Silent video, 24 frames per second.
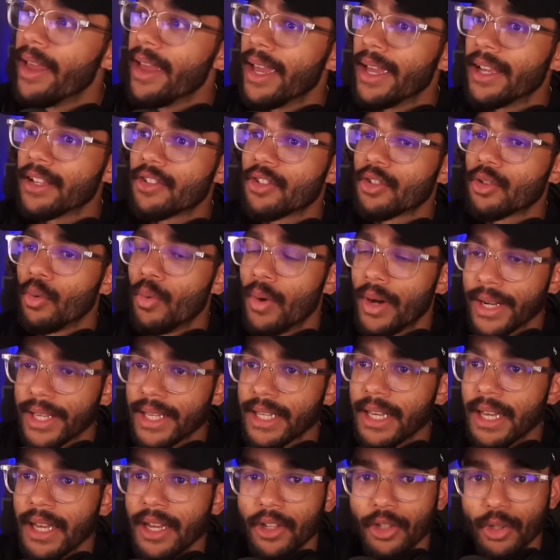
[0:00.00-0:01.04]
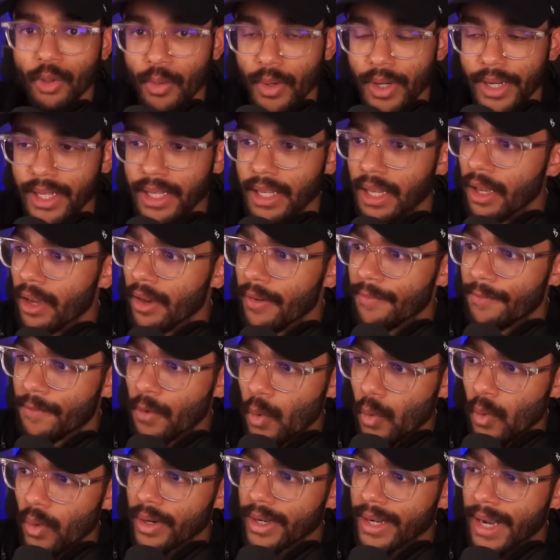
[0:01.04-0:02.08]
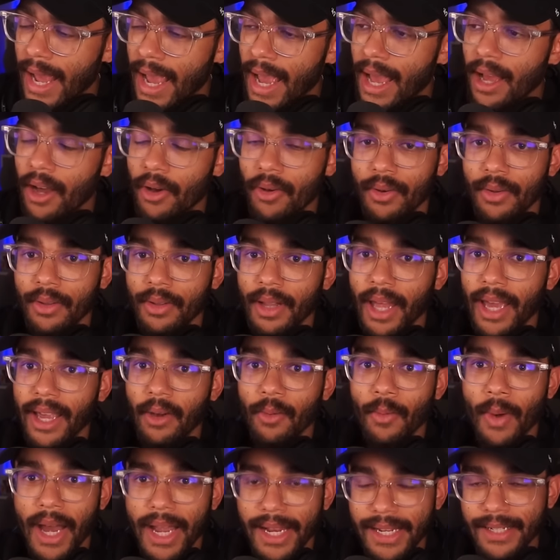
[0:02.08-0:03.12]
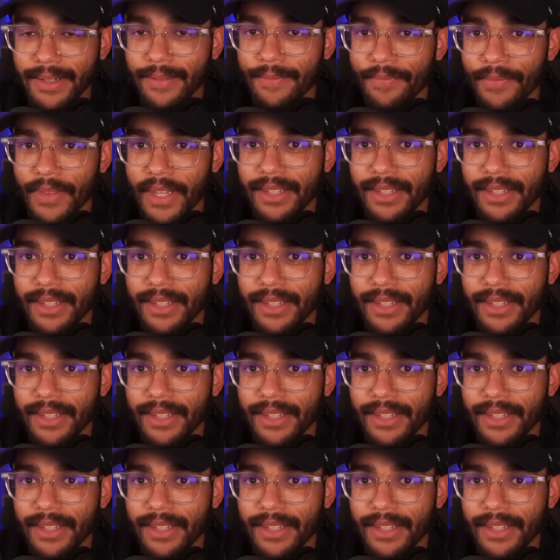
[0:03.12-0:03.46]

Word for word: it's 2024 now like what